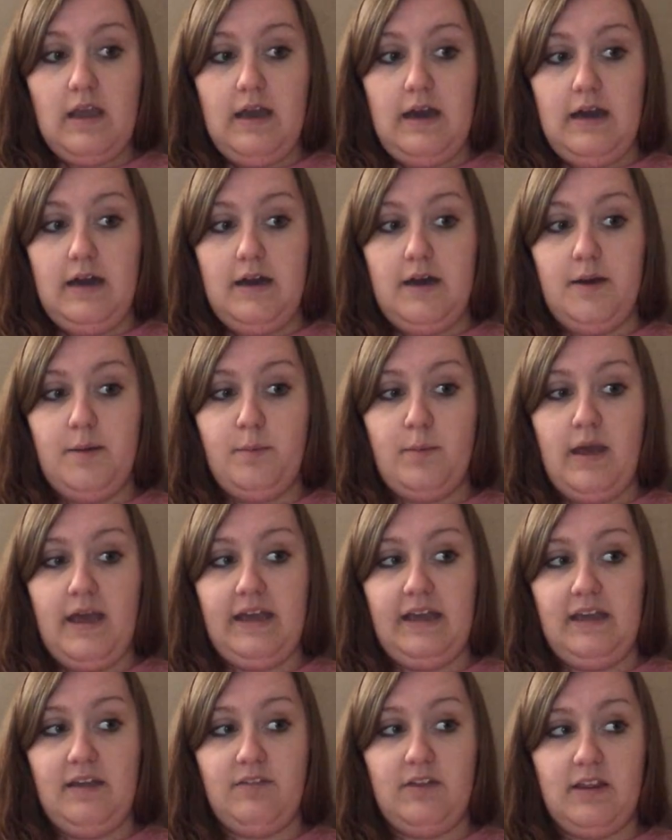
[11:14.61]
and
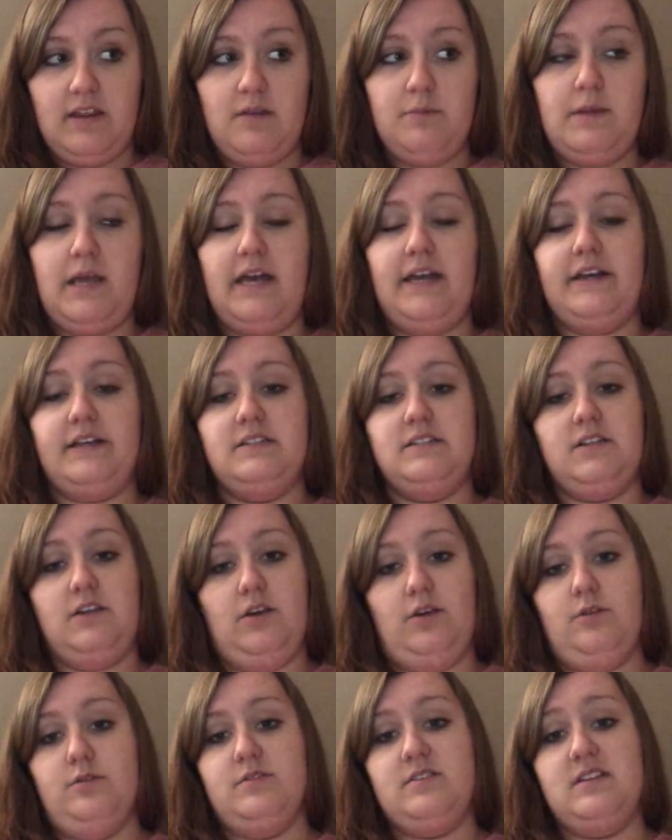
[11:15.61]
giving them that
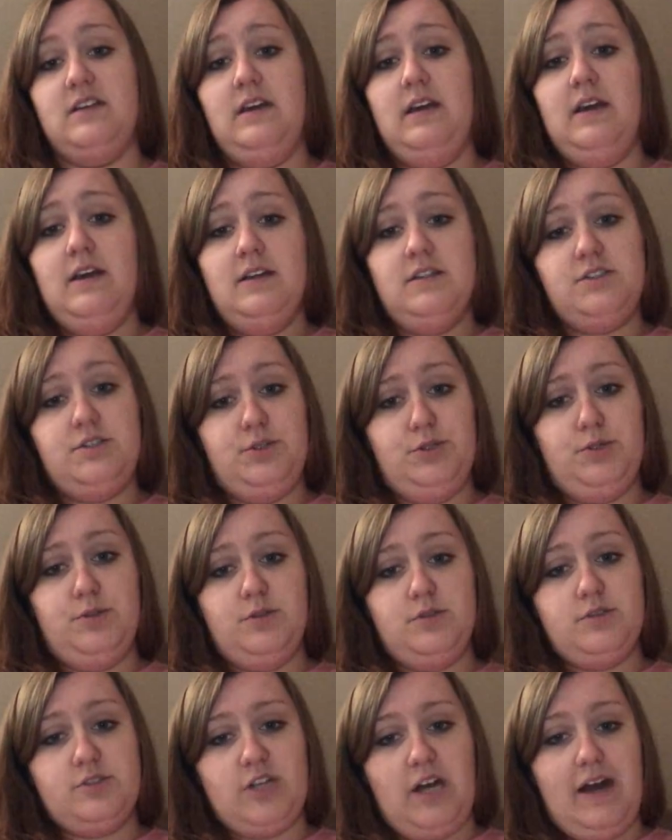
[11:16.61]
excuse
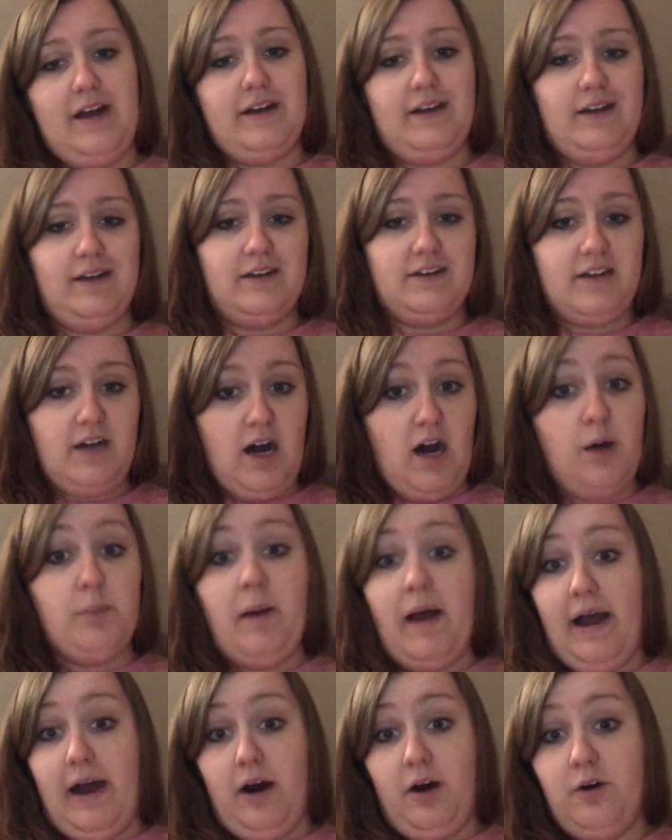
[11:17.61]
to try to cop
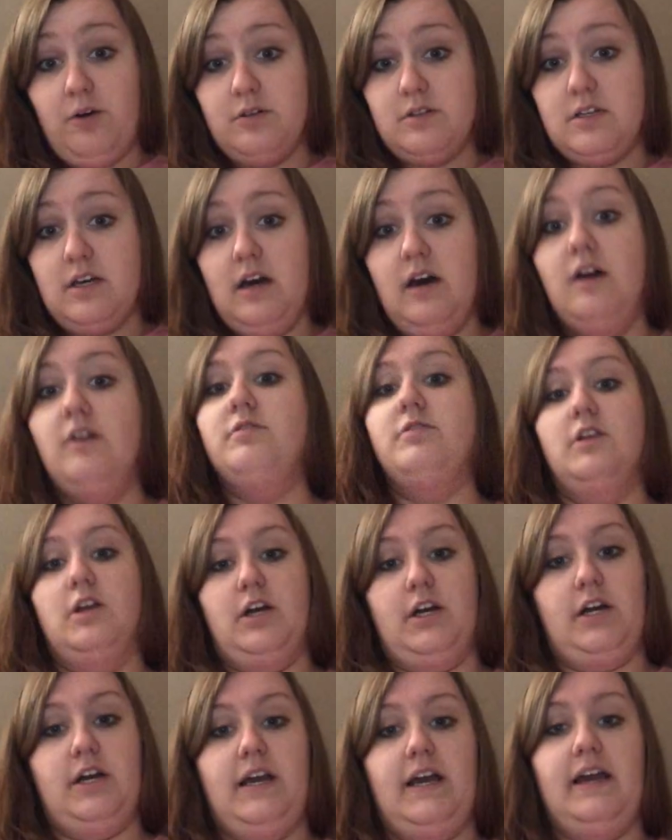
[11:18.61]
out of
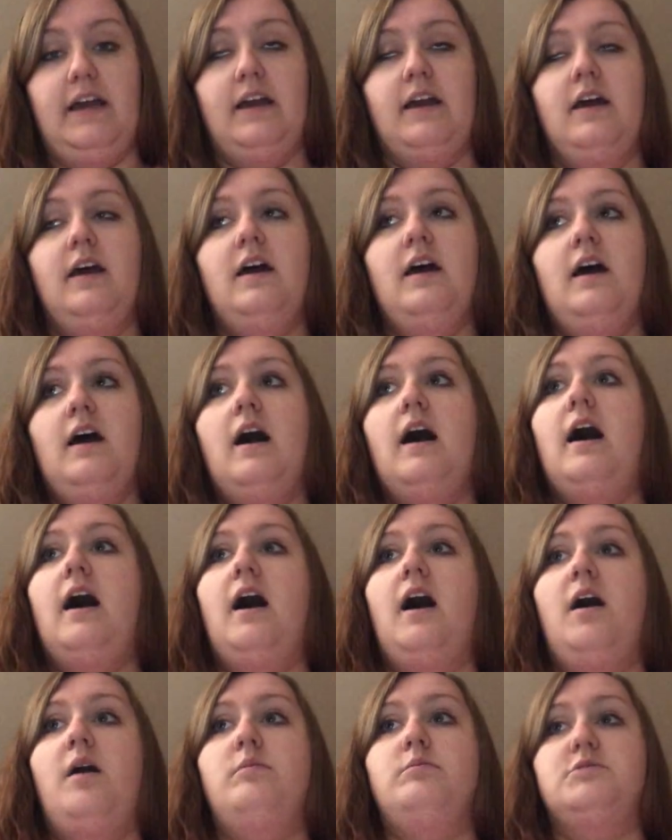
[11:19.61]
learning
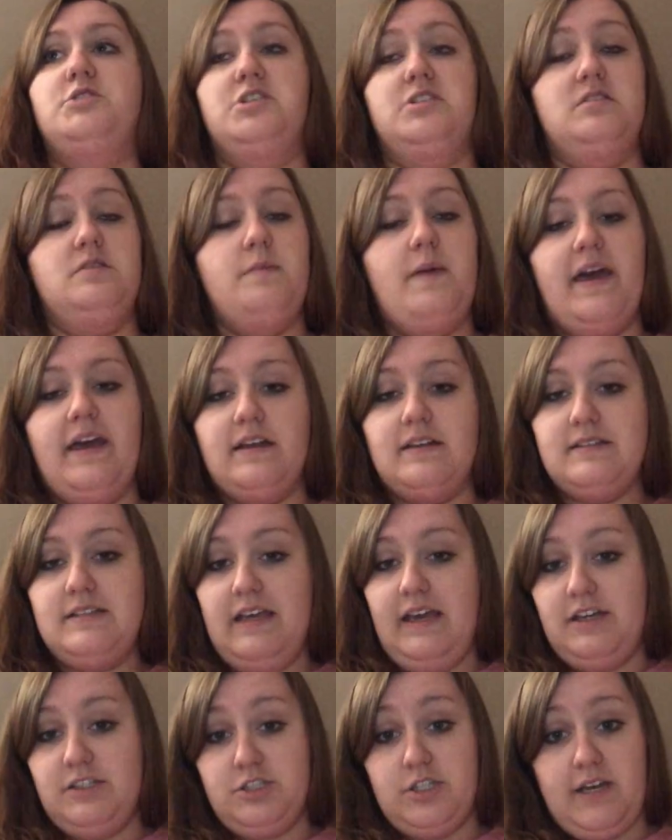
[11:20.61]
just makes
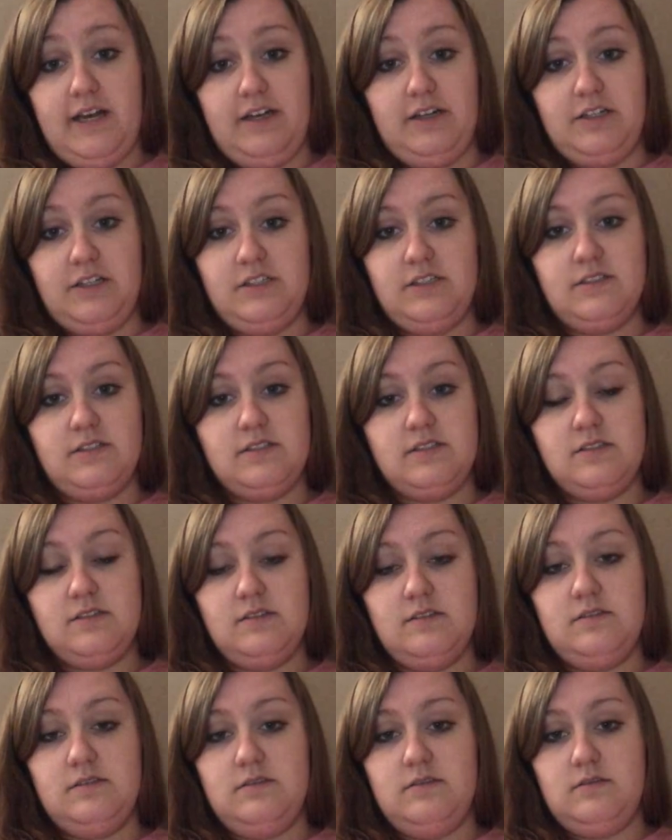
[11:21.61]
the educator's
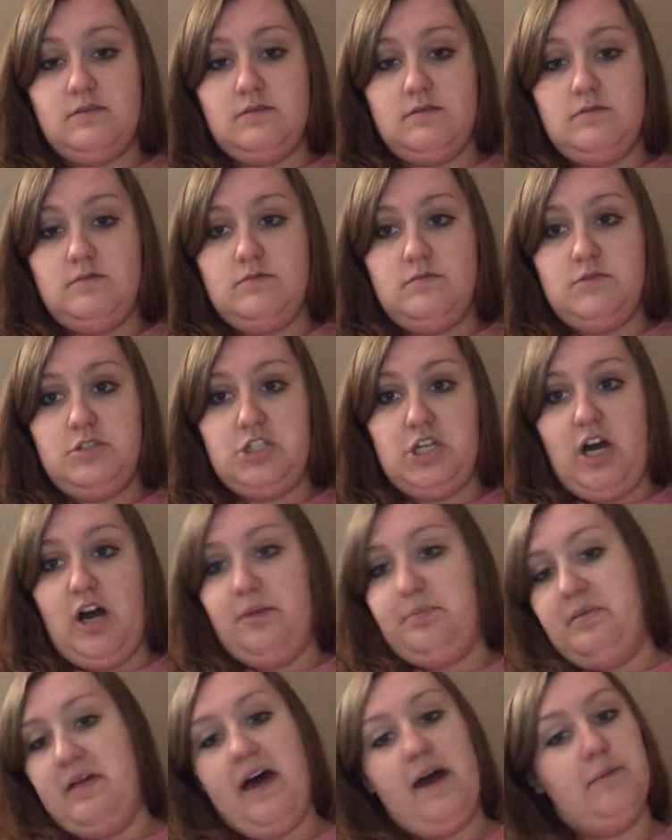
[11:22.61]

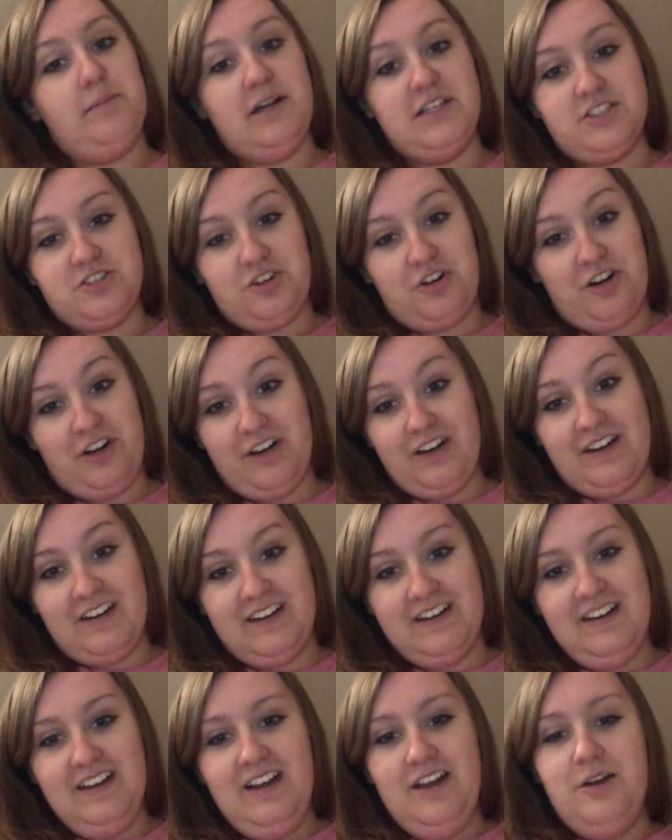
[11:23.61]
job that much
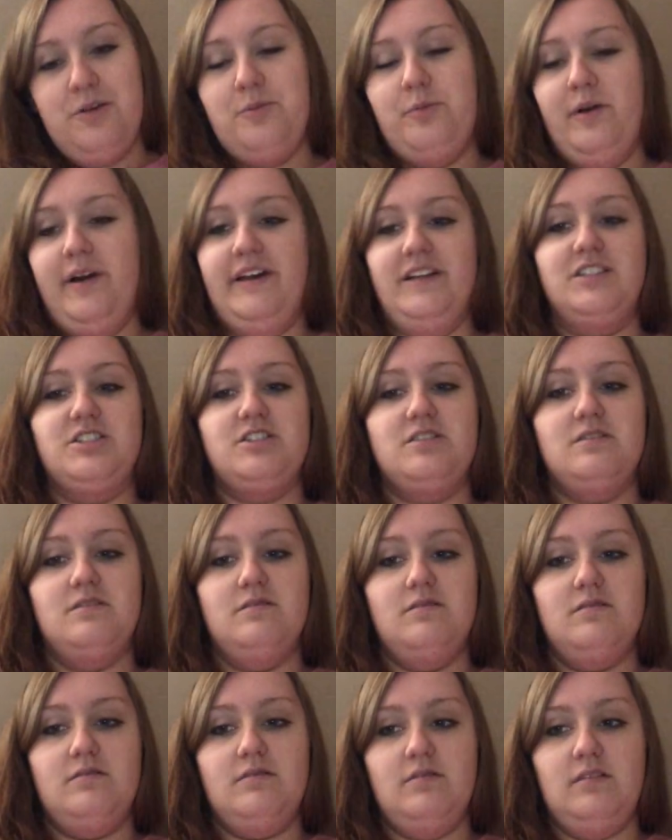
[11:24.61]
harder, which,
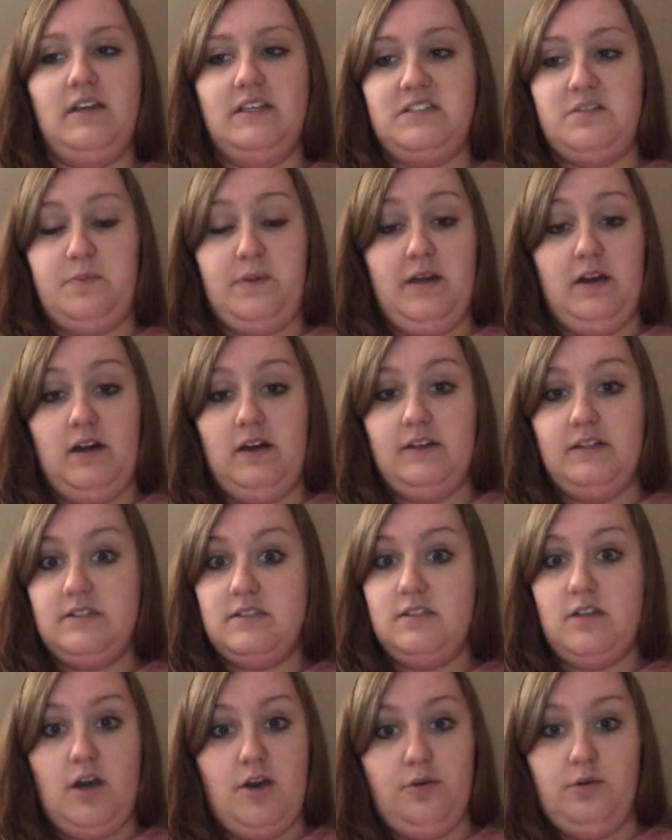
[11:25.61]
let's be
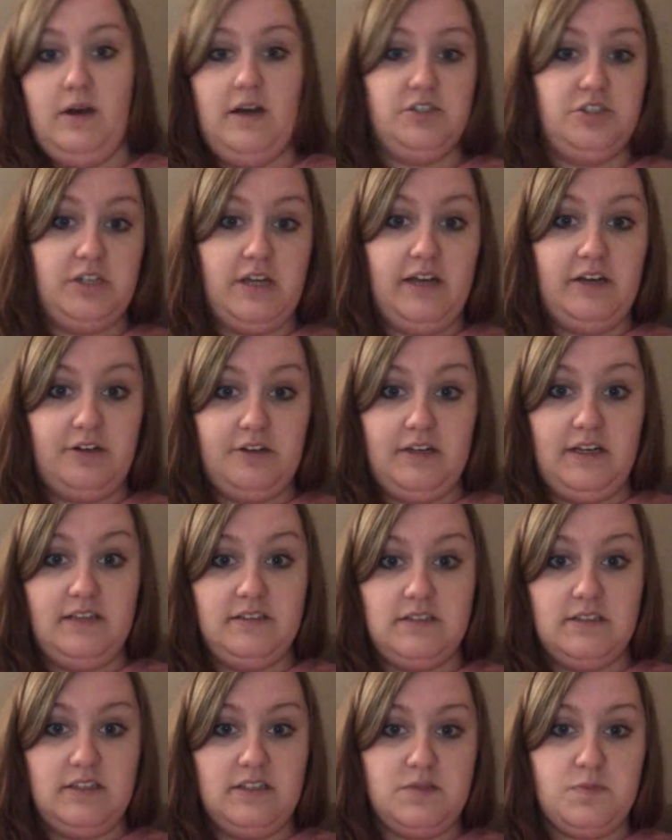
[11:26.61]
honest, no educator
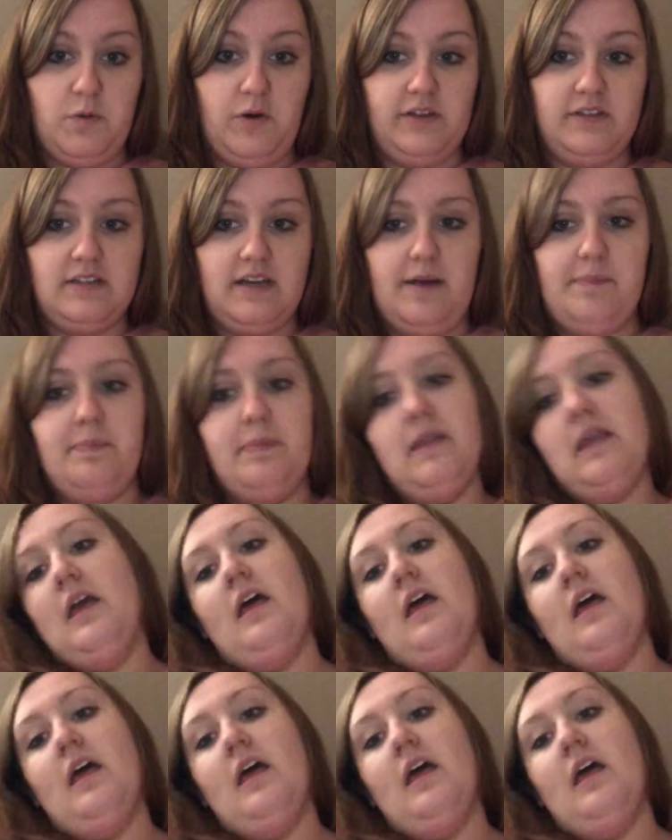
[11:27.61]
needs at this point in